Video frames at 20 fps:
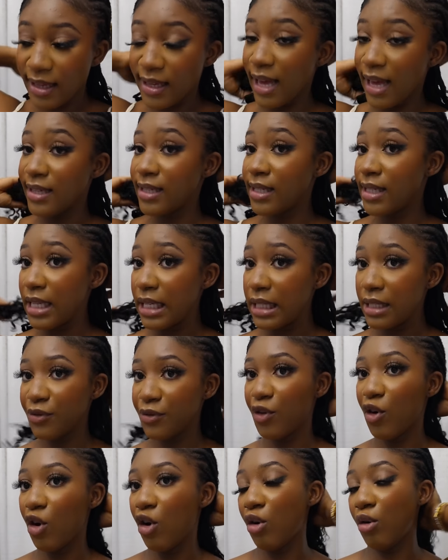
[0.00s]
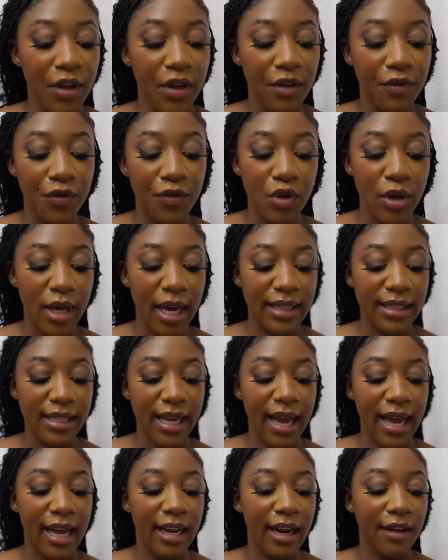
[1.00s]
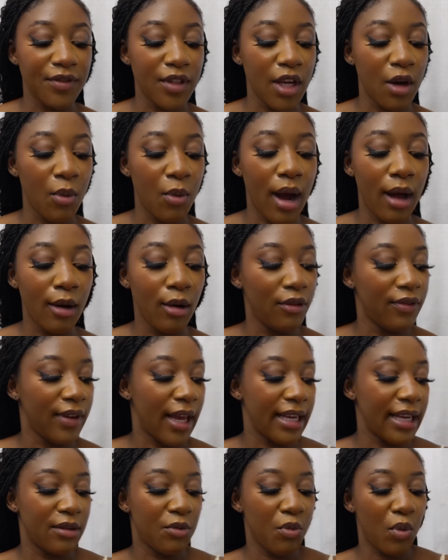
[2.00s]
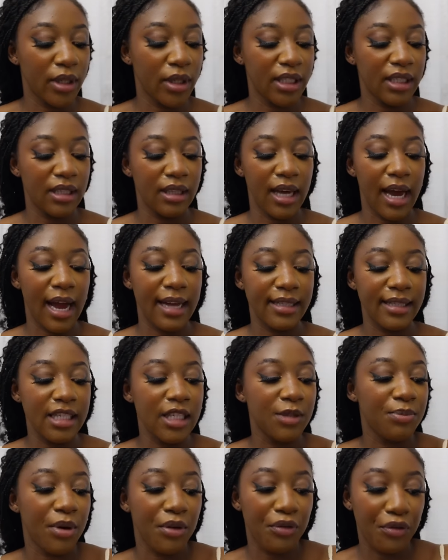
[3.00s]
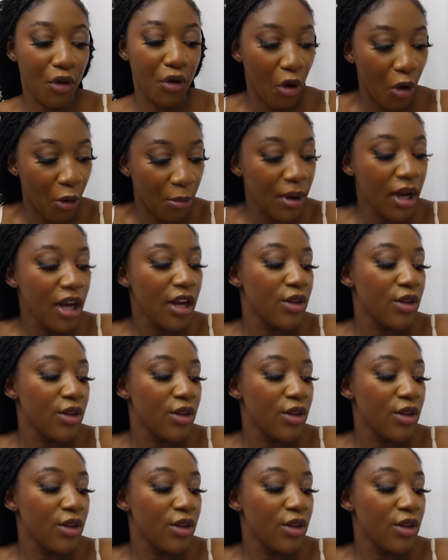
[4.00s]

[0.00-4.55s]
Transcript: a seat for if you get tired after a while of like watching the artist perform